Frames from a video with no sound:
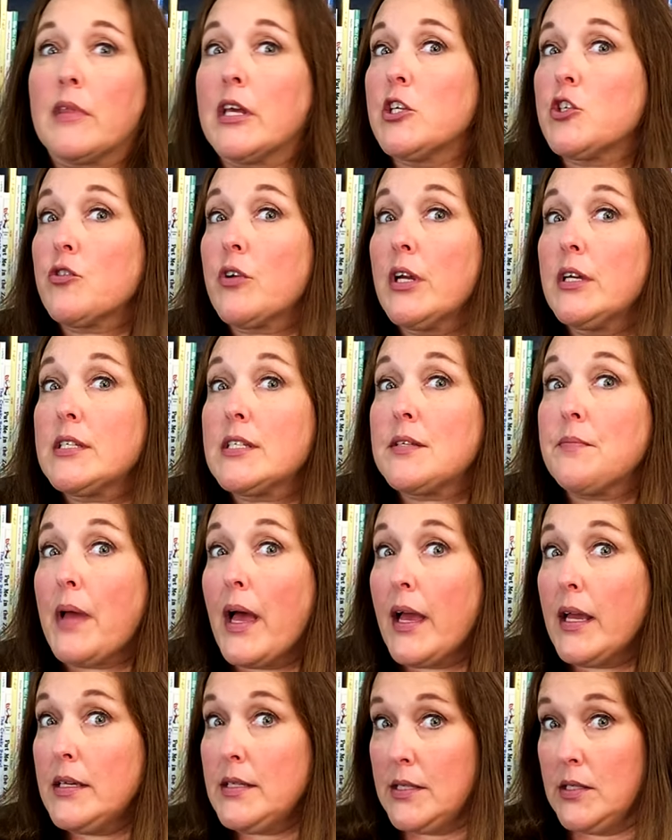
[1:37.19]
They try
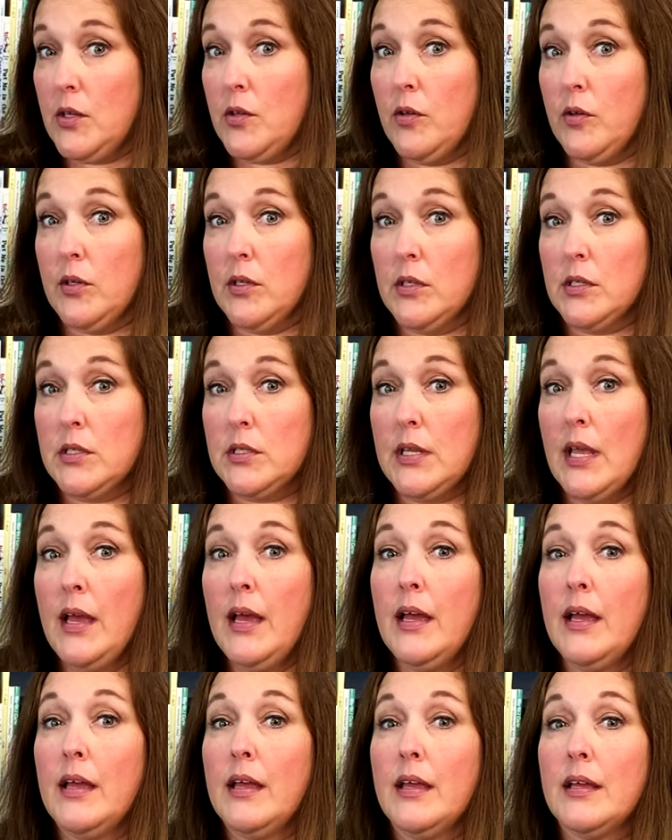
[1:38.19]
some icicles
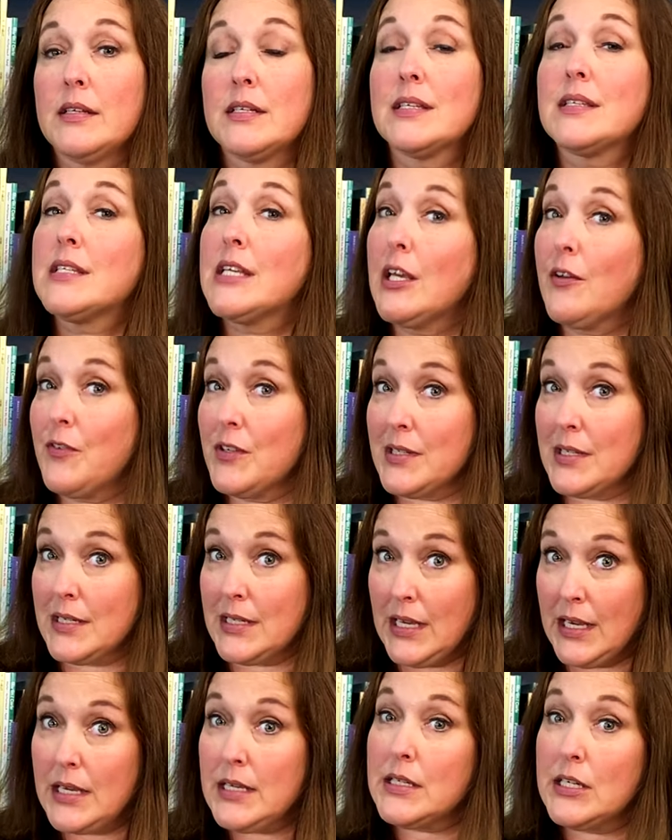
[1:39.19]
to see if it's a
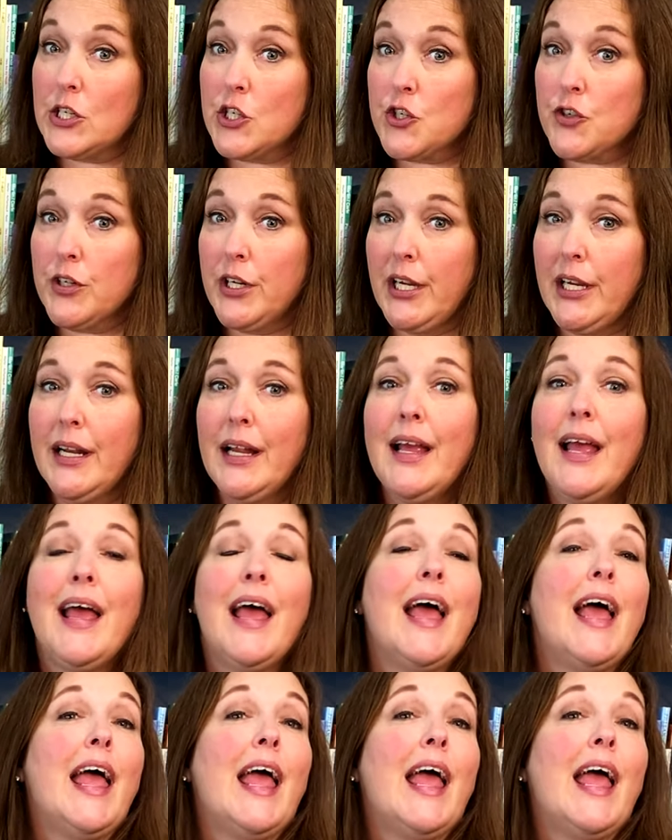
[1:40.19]
tasty treat,